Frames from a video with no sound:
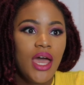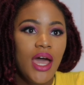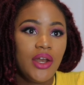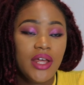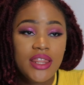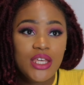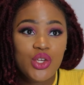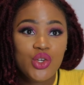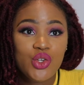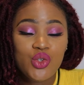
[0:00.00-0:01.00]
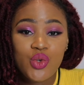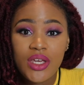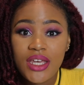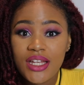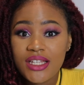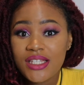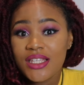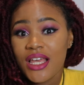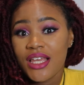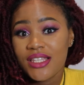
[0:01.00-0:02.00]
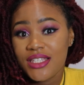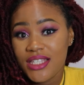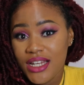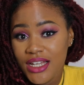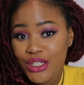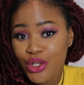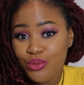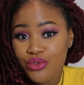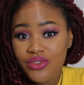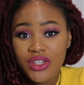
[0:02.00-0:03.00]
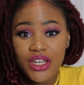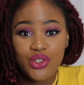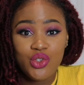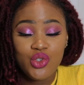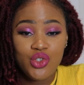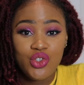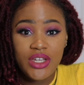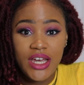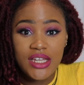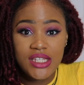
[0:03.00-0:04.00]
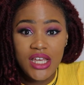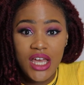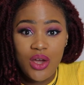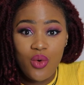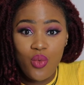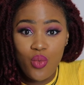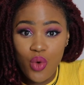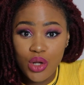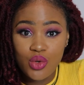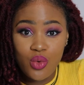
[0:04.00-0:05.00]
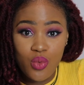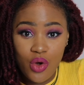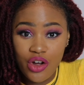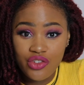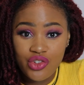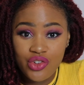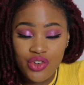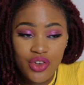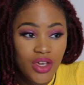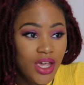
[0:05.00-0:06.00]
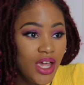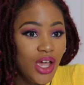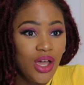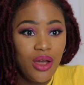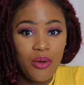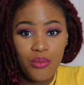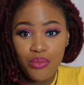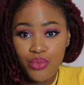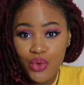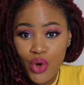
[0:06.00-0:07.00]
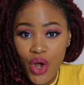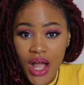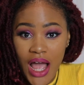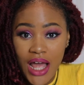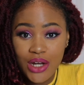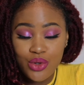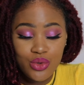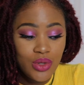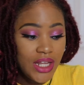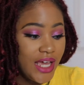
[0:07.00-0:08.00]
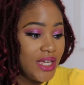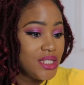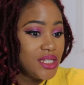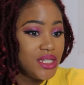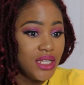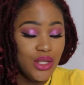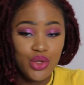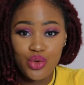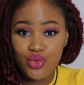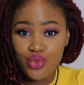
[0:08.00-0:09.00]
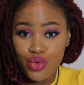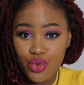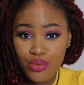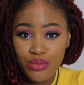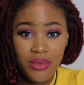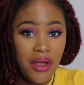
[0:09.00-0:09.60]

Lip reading: Another thing you could do again is select a movie that you know you guys want to watch. Put on candle lights in the room,